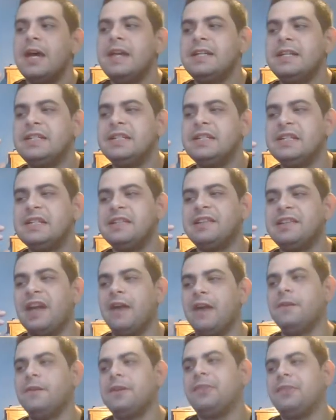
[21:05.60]
She's
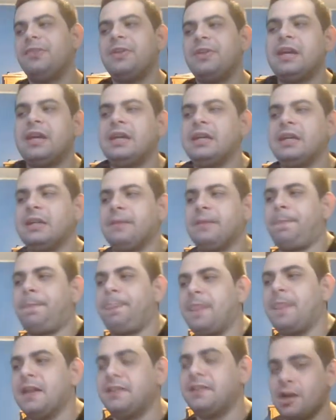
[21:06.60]
everything.
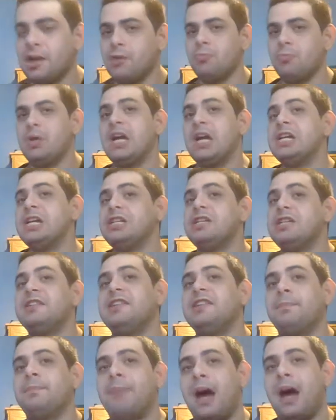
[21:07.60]
In some ways,
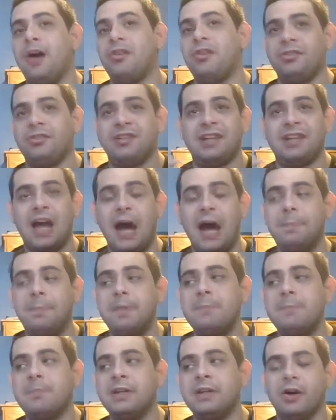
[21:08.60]
she's like Bowser's
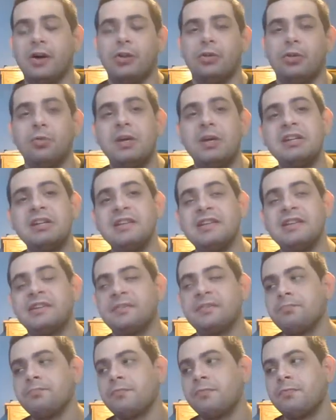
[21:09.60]
copy, but in other
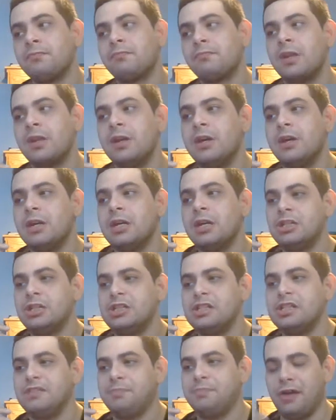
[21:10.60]
ways,
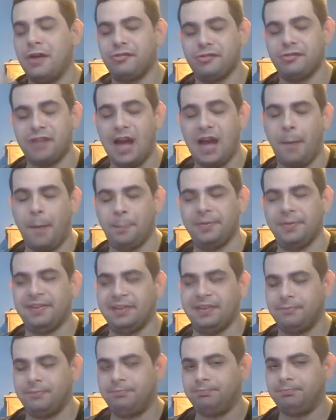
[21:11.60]
she's Bowser's
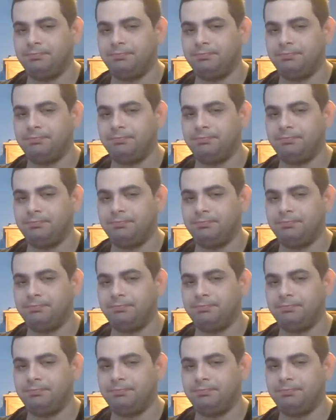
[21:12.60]
opposite.